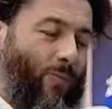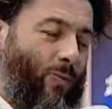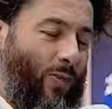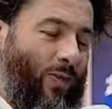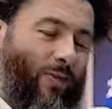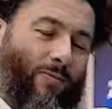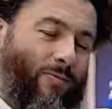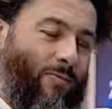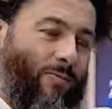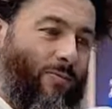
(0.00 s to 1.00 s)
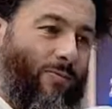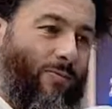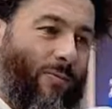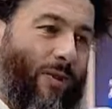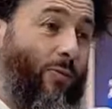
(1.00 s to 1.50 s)
Well,
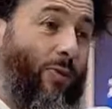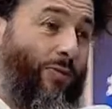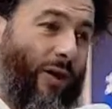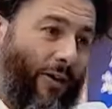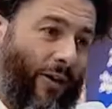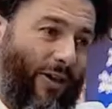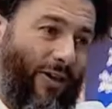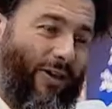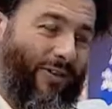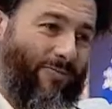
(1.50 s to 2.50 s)
may we find that night,